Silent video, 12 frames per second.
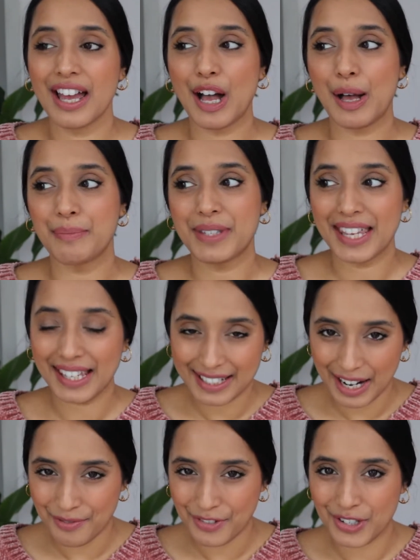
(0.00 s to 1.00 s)
um, taking
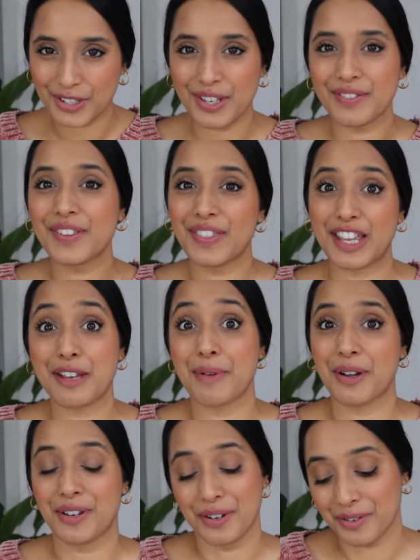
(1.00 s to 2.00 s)
time for yourself to think
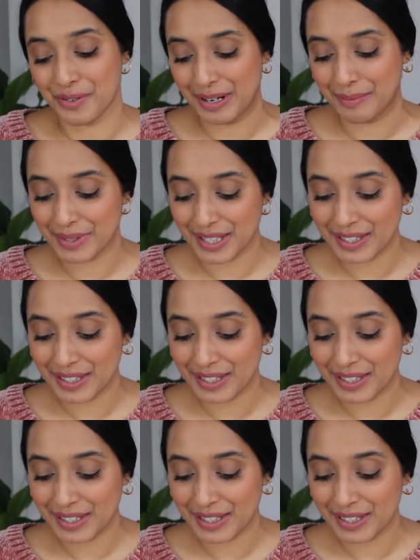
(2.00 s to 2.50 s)
about your dreams.